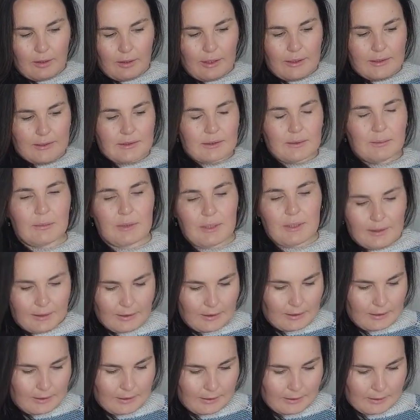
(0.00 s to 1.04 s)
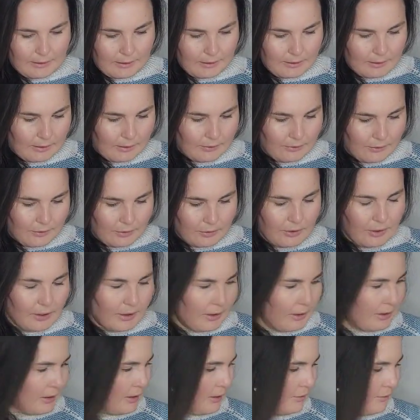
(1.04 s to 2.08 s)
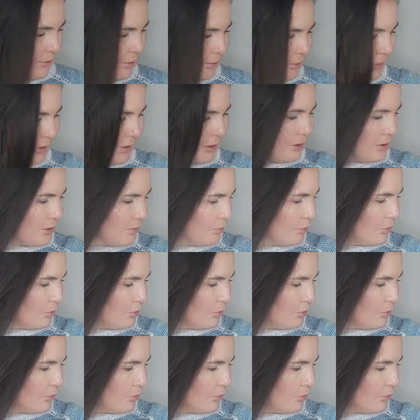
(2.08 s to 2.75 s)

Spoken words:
as the main color. I've got hair everywhere this